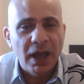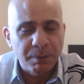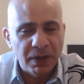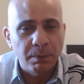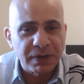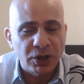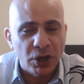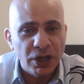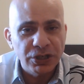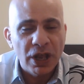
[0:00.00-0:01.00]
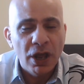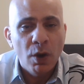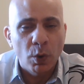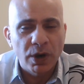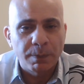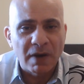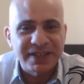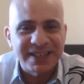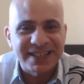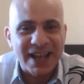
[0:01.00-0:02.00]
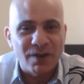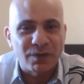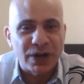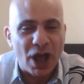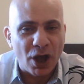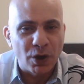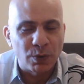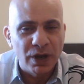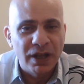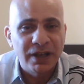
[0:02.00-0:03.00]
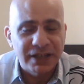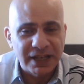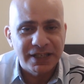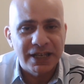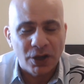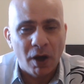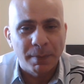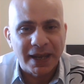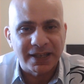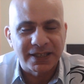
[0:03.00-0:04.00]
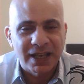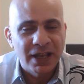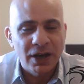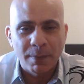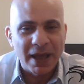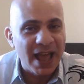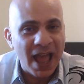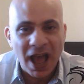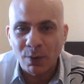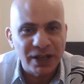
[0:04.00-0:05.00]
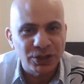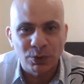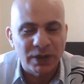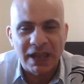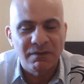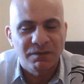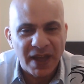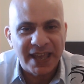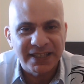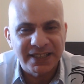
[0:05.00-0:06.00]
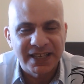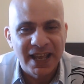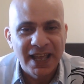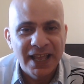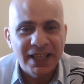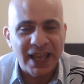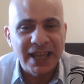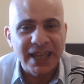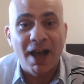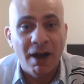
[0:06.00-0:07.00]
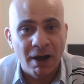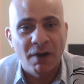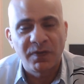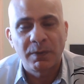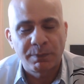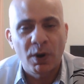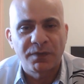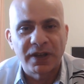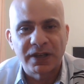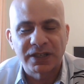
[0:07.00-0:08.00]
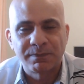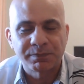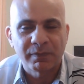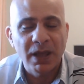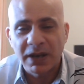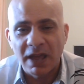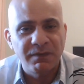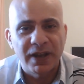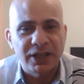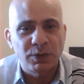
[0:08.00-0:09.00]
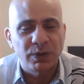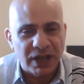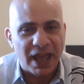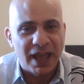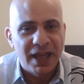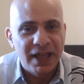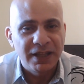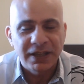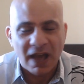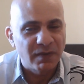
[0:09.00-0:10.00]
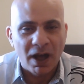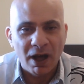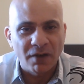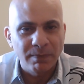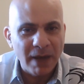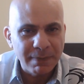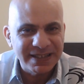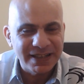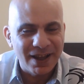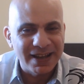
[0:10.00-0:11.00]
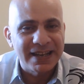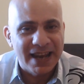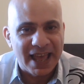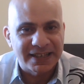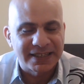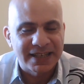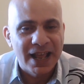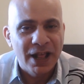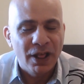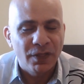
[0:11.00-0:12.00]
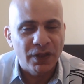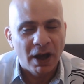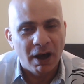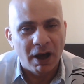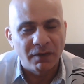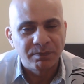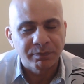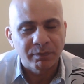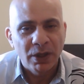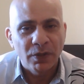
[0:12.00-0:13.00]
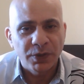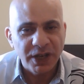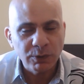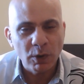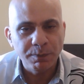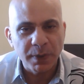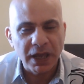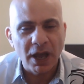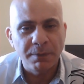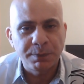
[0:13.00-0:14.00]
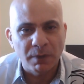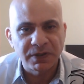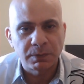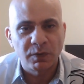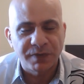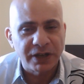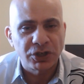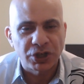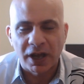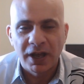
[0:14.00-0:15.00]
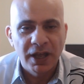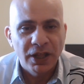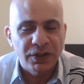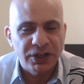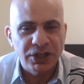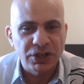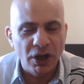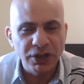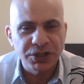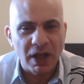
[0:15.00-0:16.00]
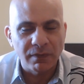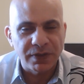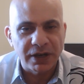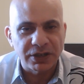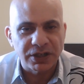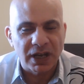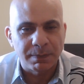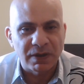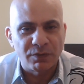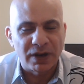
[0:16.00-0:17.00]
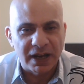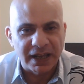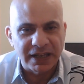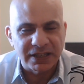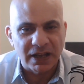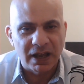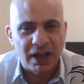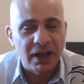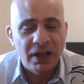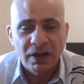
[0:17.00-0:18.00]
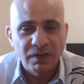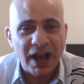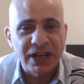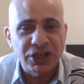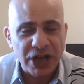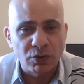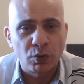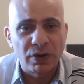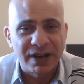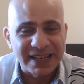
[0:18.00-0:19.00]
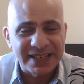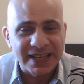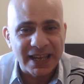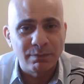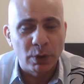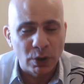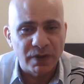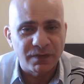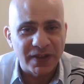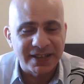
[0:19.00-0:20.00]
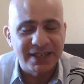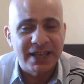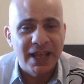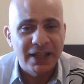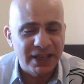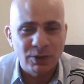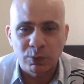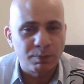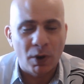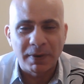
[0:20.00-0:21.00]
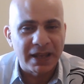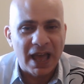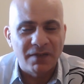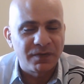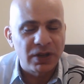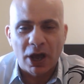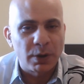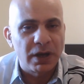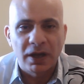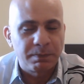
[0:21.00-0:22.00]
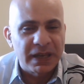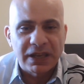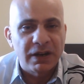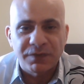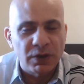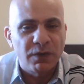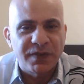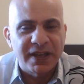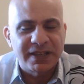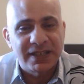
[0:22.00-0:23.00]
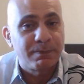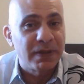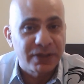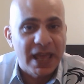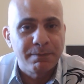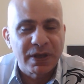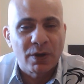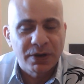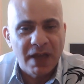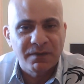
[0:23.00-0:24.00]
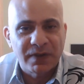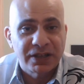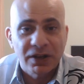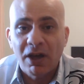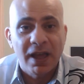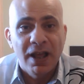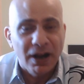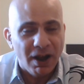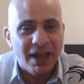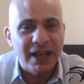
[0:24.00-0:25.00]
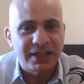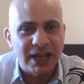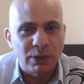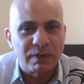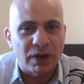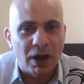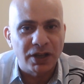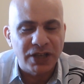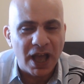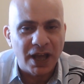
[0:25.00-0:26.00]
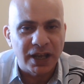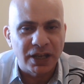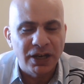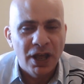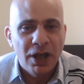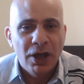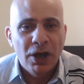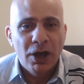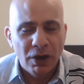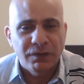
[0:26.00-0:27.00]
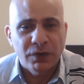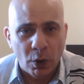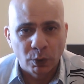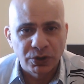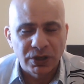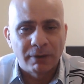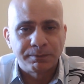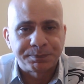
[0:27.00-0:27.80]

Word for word: But because Warner Brothers Discovery own DC Comics, no matter how little they invest, they get half of the profits. And Netflix would get the other half, maybe slightly less than half. This would be a profitable venture. This is not something that's going to be released uh, via general release in movie theaters. This will probably have, you know, be in a few theaters, but then be on Netflix, like like they did with Glass Onion, of course.